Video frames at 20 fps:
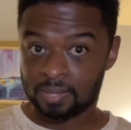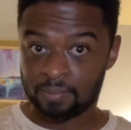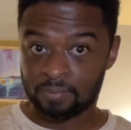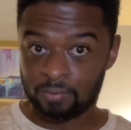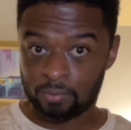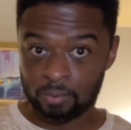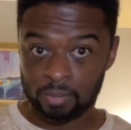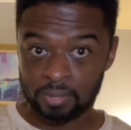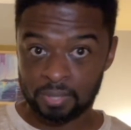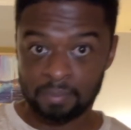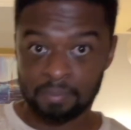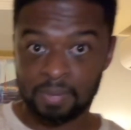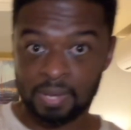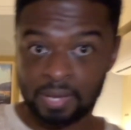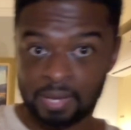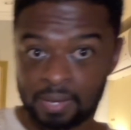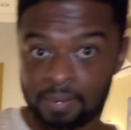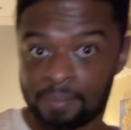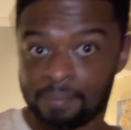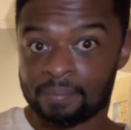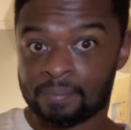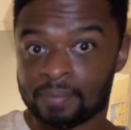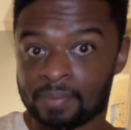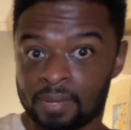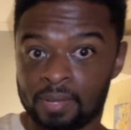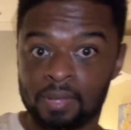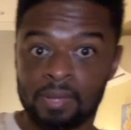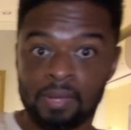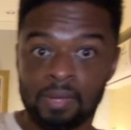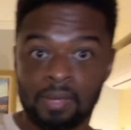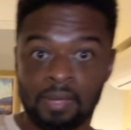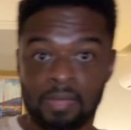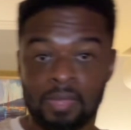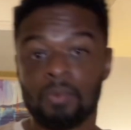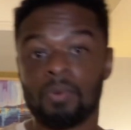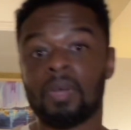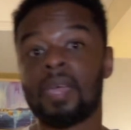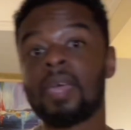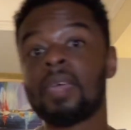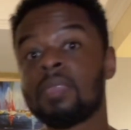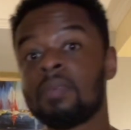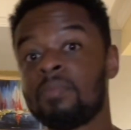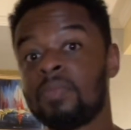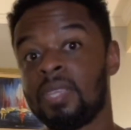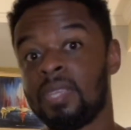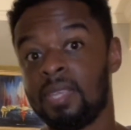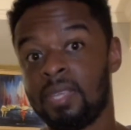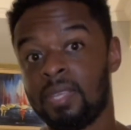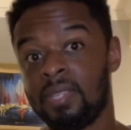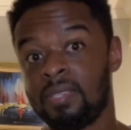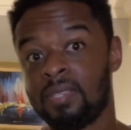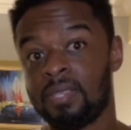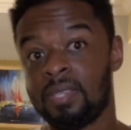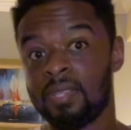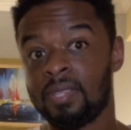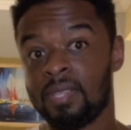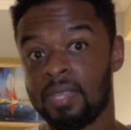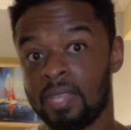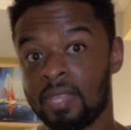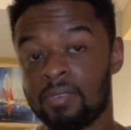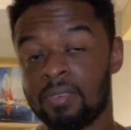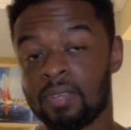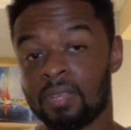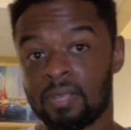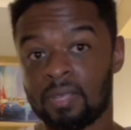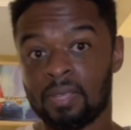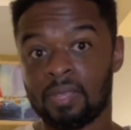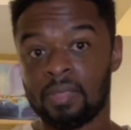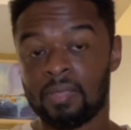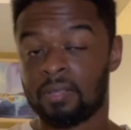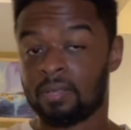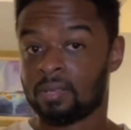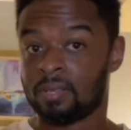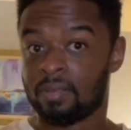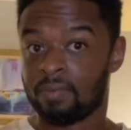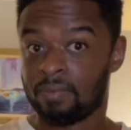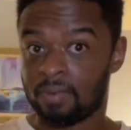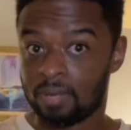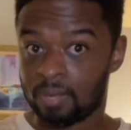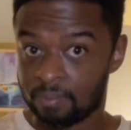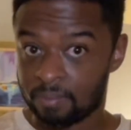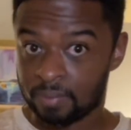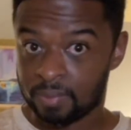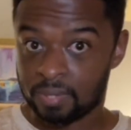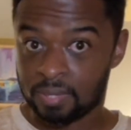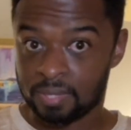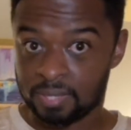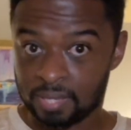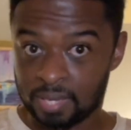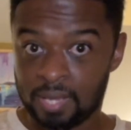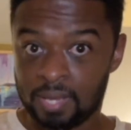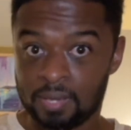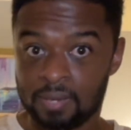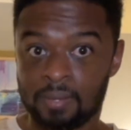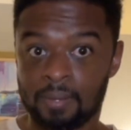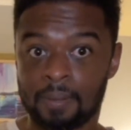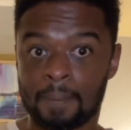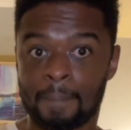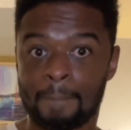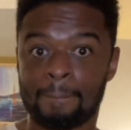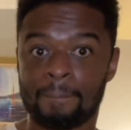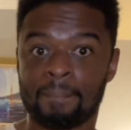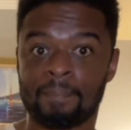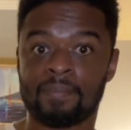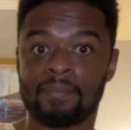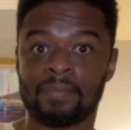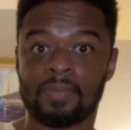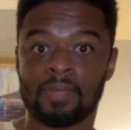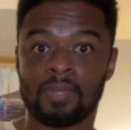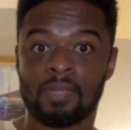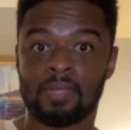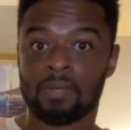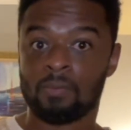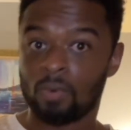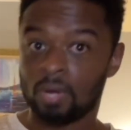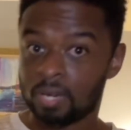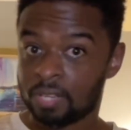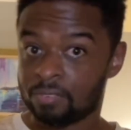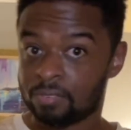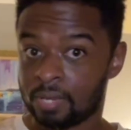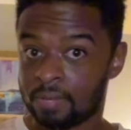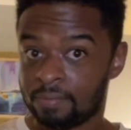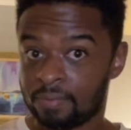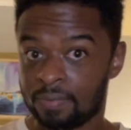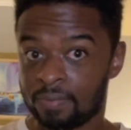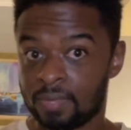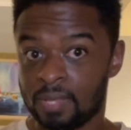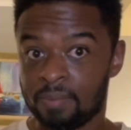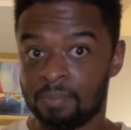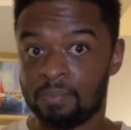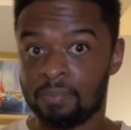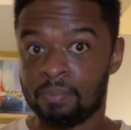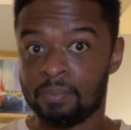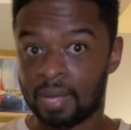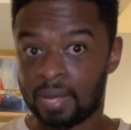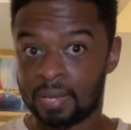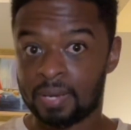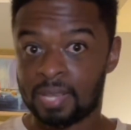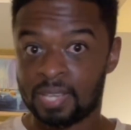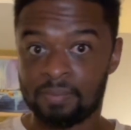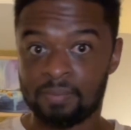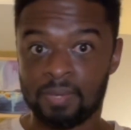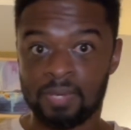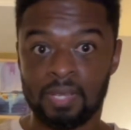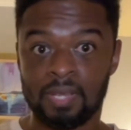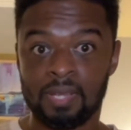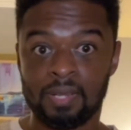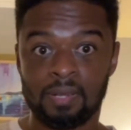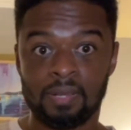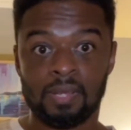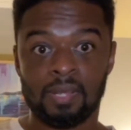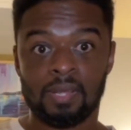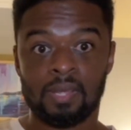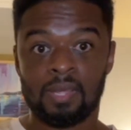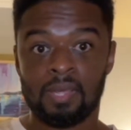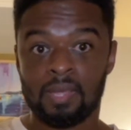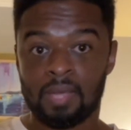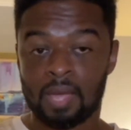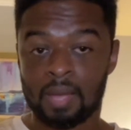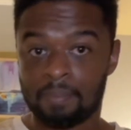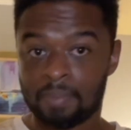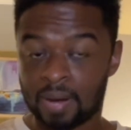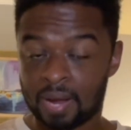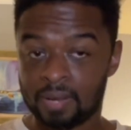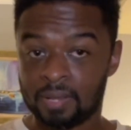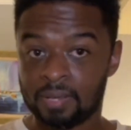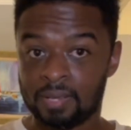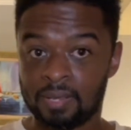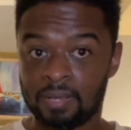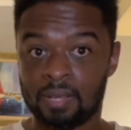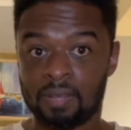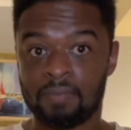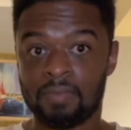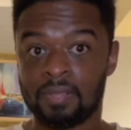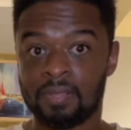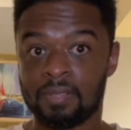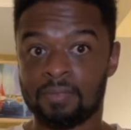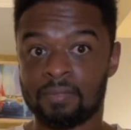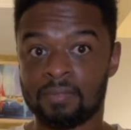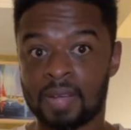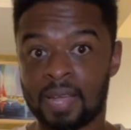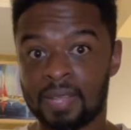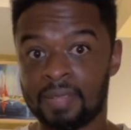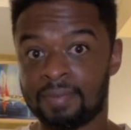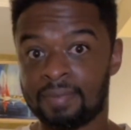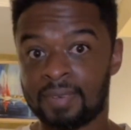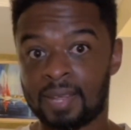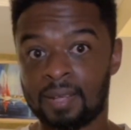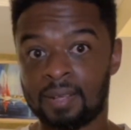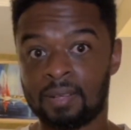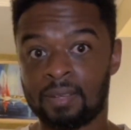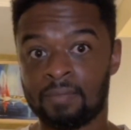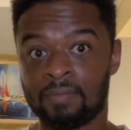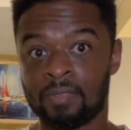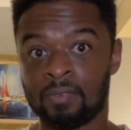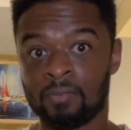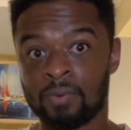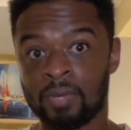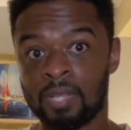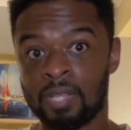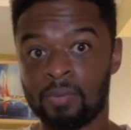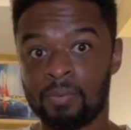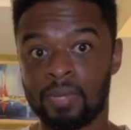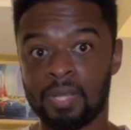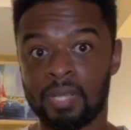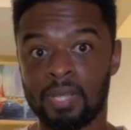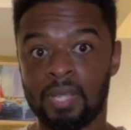fault to bear, there were other brigades in the area that could have come to its aid. The 115th Mechanized Brigade apparently covered the right flank of the railway